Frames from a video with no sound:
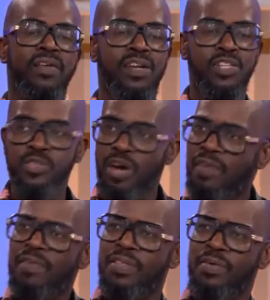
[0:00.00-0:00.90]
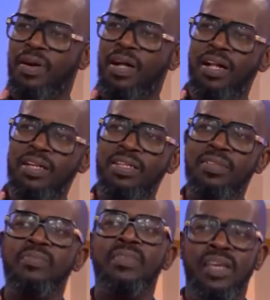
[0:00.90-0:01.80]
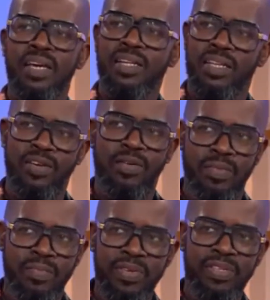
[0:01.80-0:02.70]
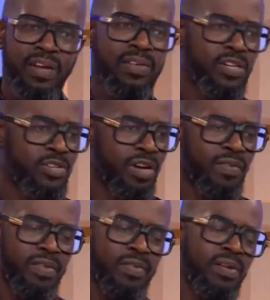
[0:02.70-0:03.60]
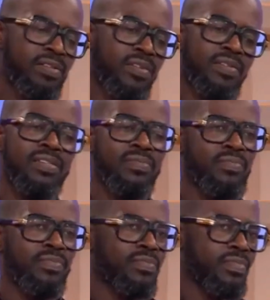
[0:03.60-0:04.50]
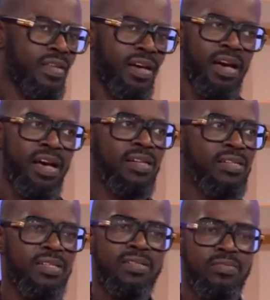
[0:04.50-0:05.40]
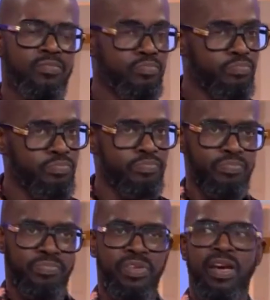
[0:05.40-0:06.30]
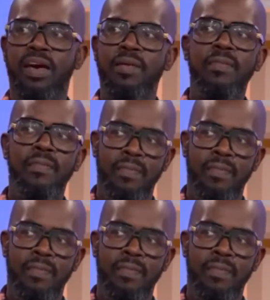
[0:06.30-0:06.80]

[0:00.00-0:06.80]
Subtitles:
I want to travel the world. You know, with music, I want to travel the world. And here I am.